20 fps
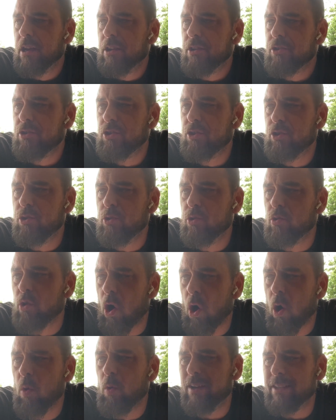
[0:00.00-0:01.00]
you
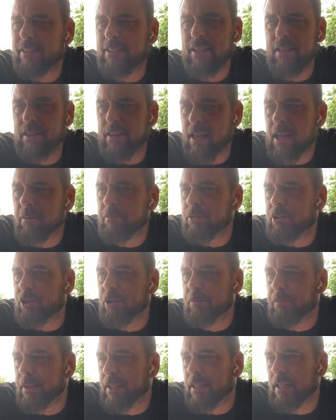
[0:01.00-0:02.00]
owe it to them
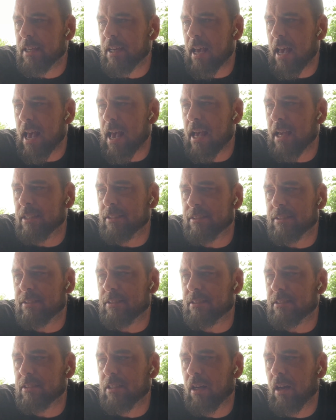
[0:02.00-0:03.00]
to be
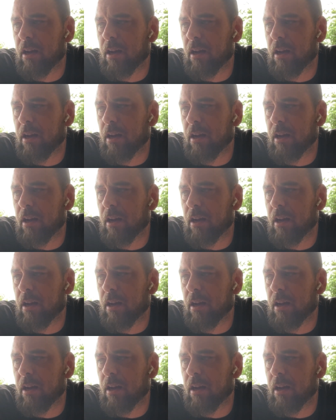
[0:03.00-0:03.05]
as